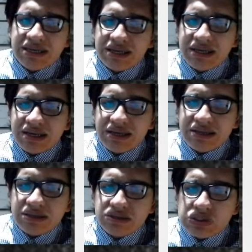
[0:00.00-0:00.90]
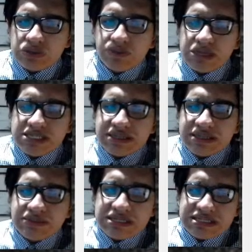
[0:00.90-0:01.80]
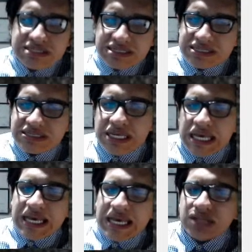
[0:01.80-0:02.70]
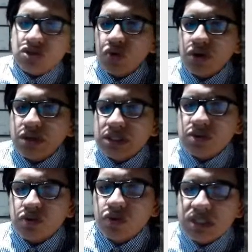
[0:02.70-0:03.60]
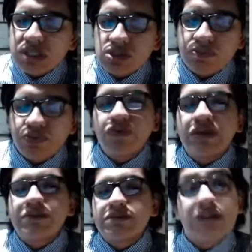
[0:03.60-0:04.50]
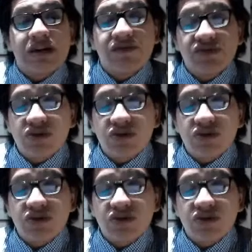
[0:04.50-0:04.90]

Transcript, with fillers: Uh, so basically, businesses and to workers who wish to improve themselves.